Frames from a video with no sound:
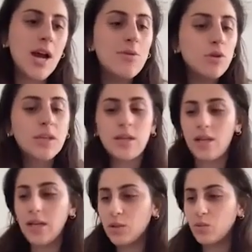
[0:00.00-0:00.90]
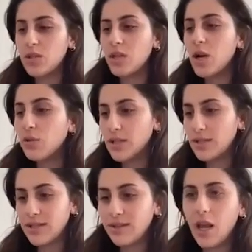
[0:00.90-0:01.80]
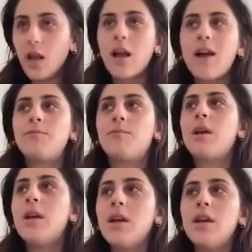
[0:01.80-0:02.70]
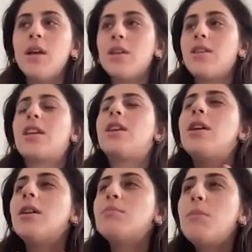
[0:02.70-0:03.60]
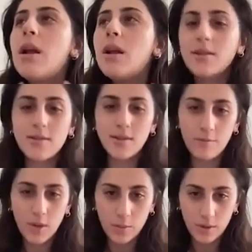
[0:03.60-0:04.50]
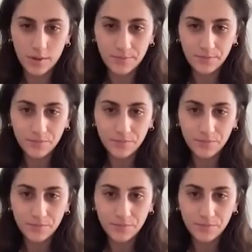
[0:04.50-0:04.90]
How we can eat with terrorists that they kill millions of people.